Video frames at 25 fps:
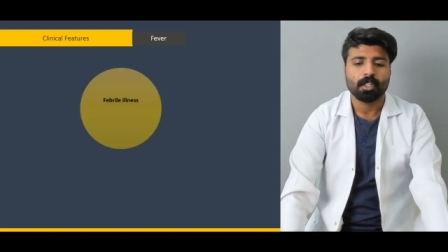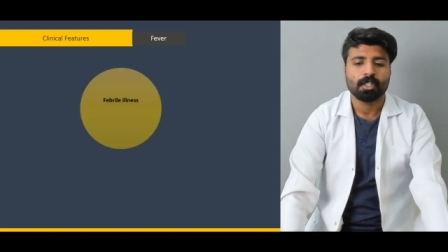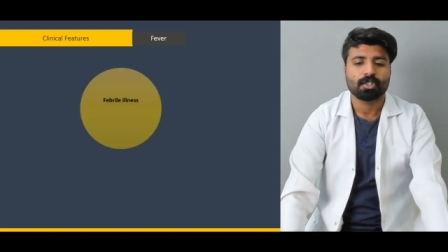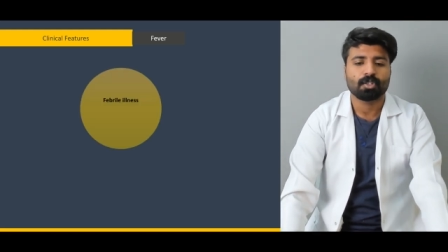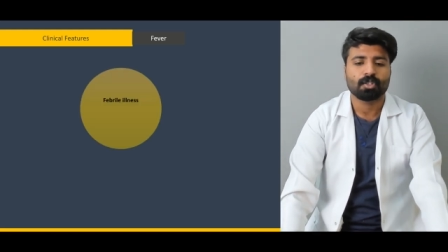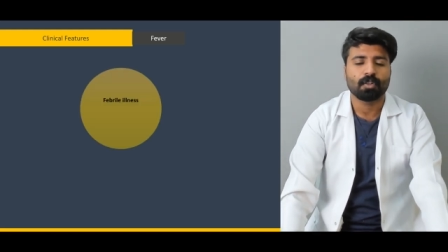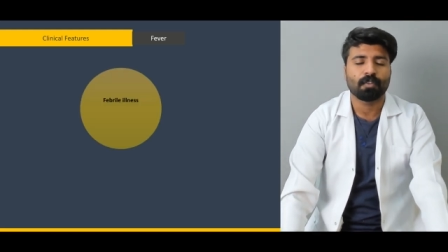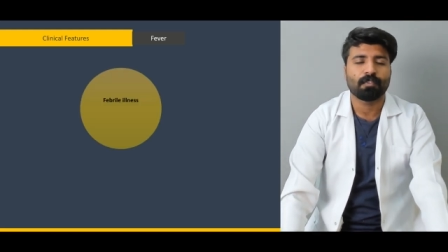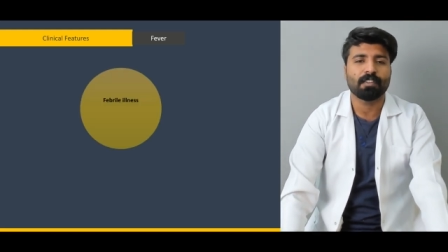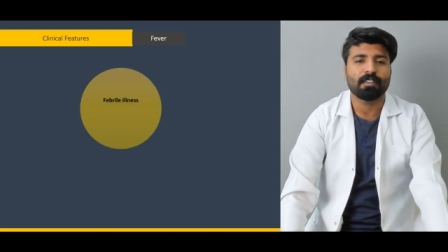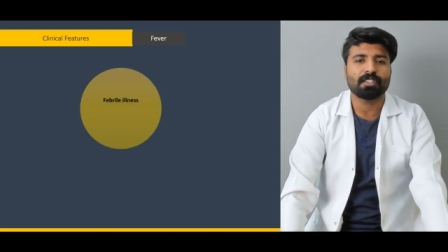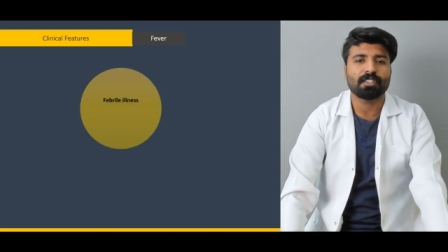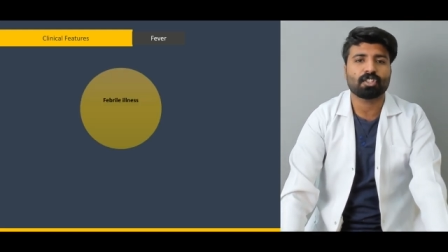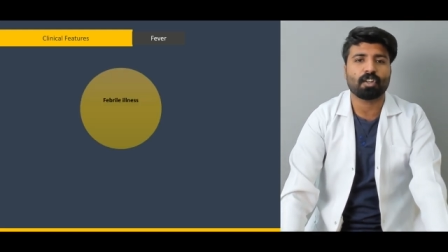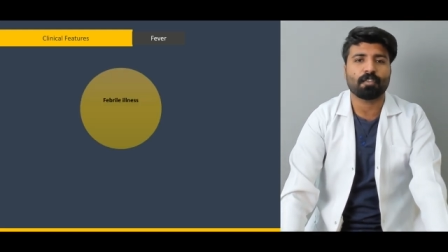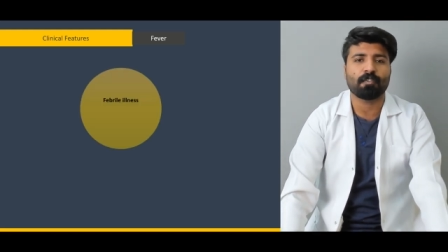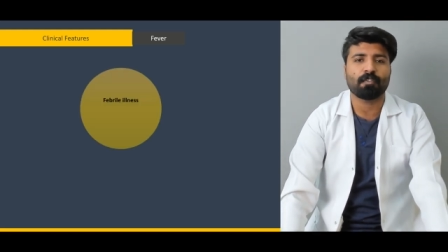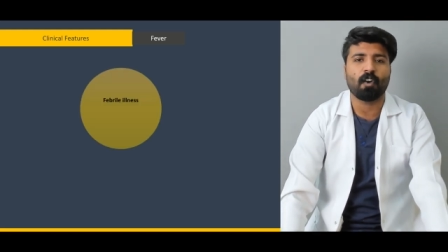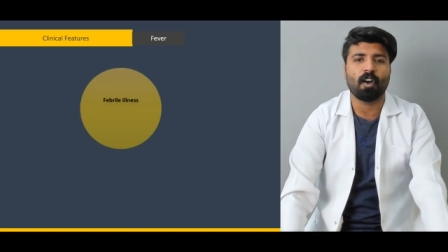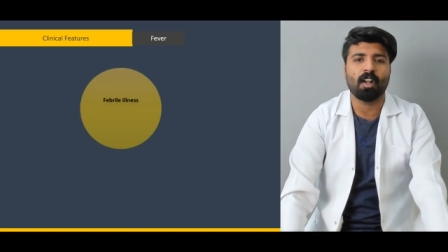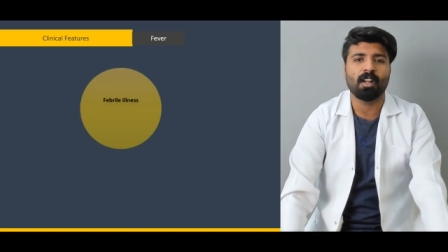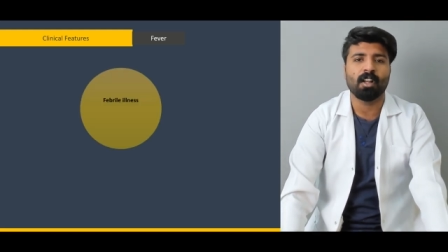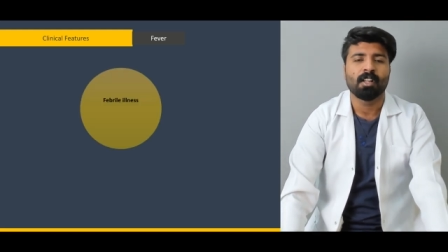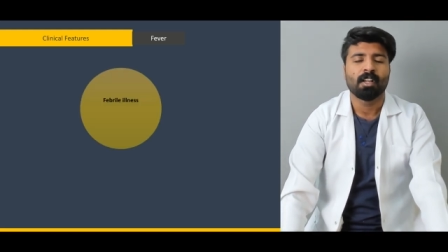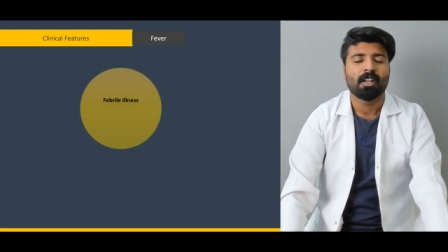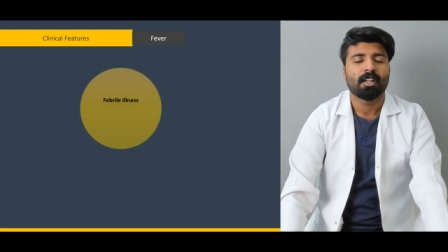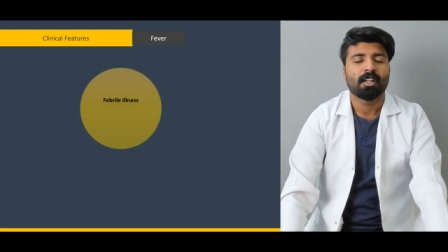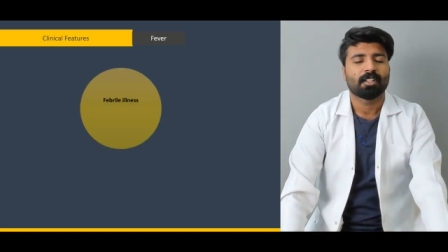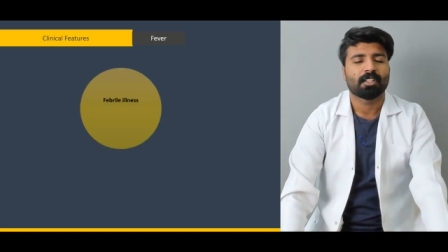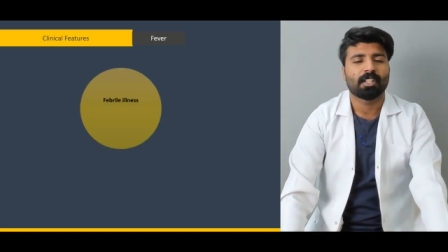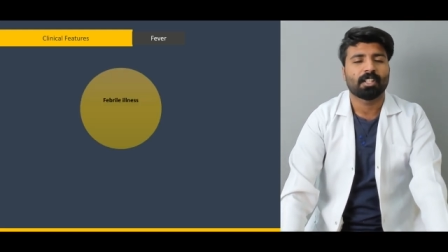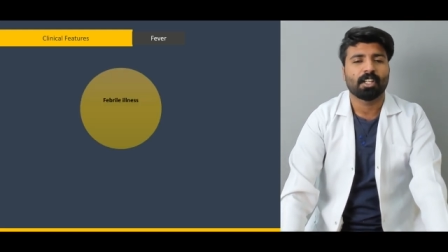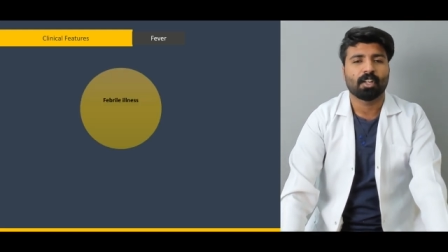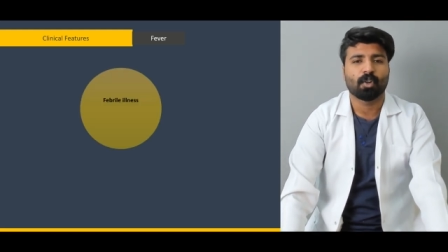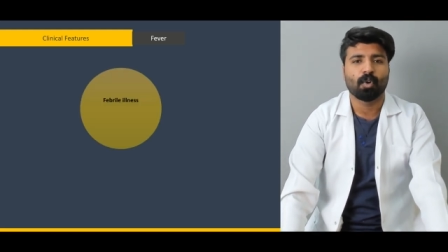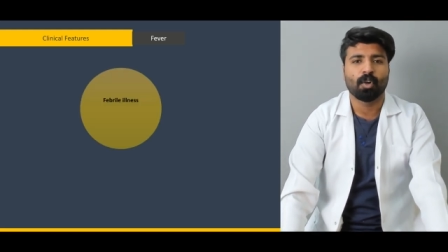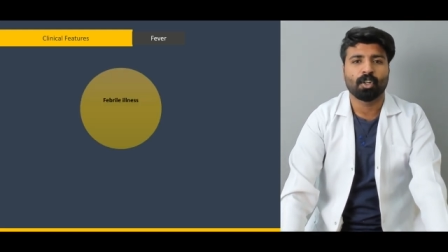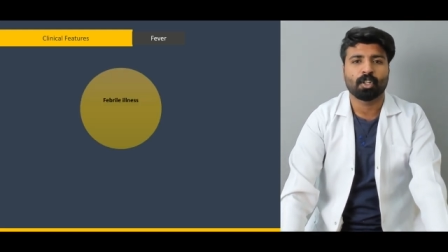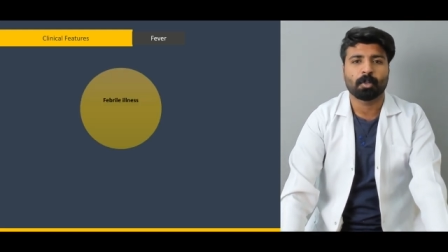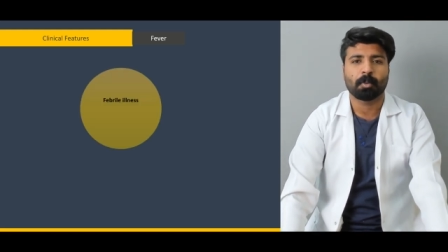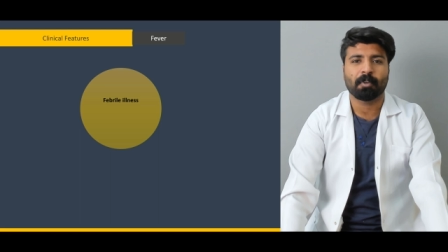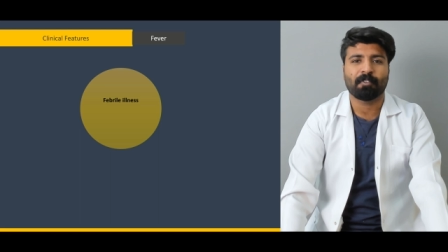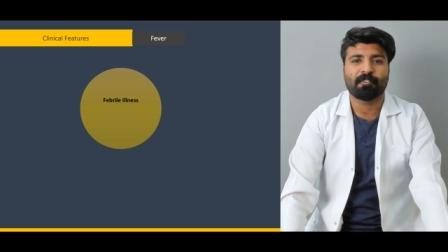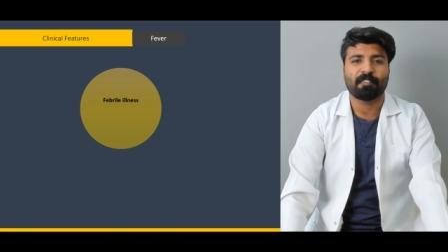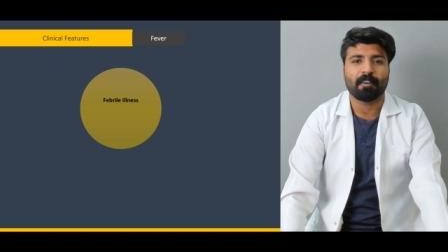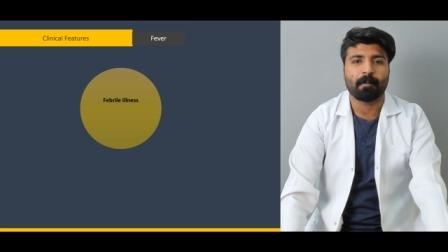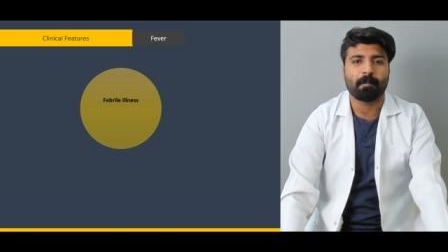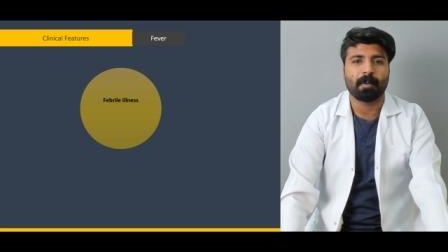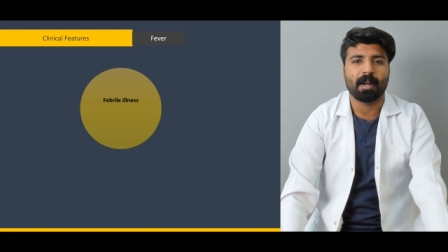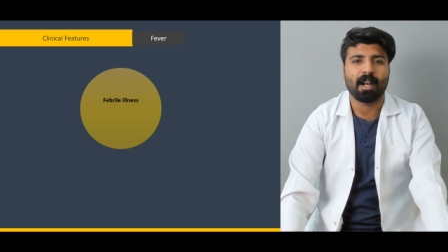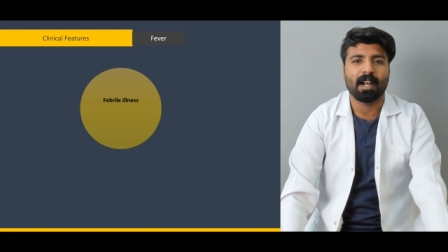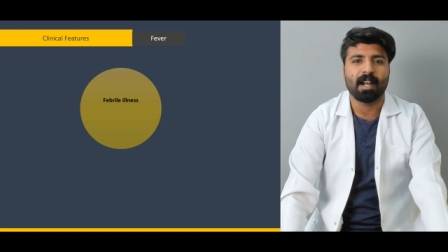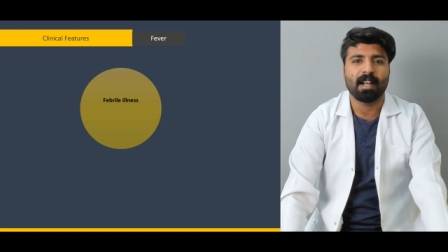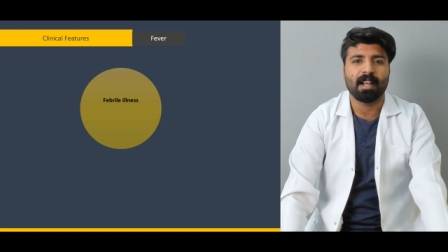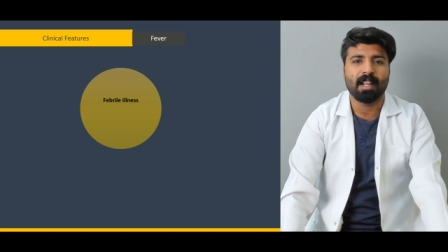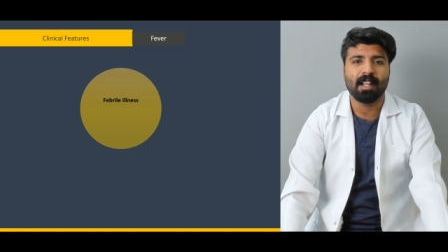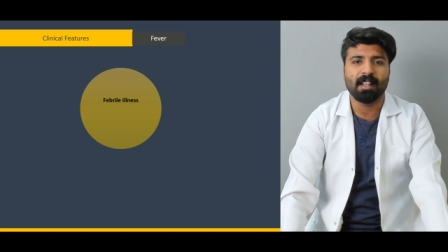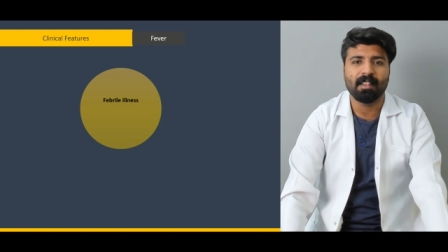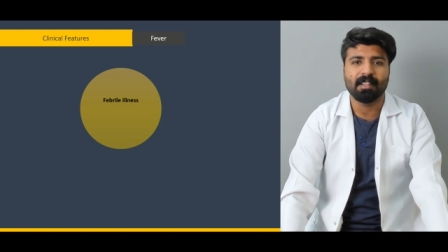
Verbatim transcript: So first of all, they're going to be febrile